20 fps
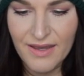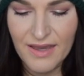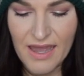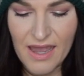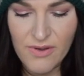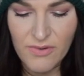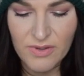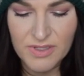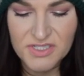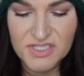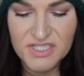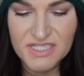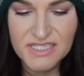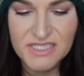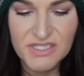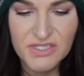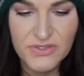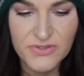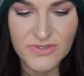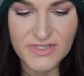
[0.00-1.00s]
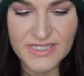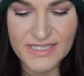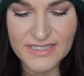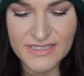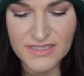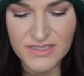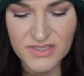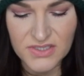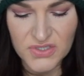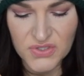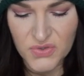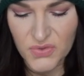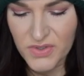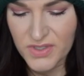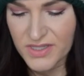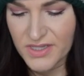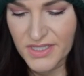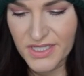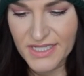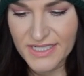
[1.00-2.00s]
I will just use it to
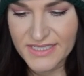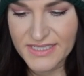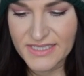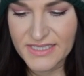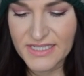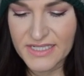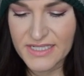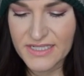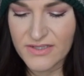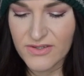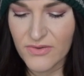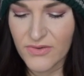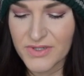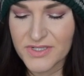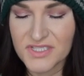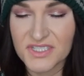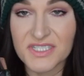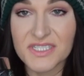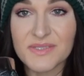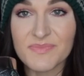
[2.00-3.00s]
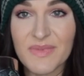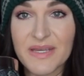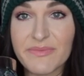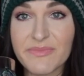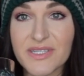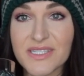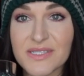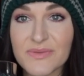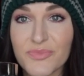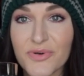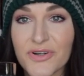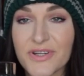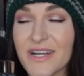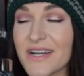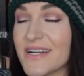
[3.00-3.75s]
store things in, or just maybe to put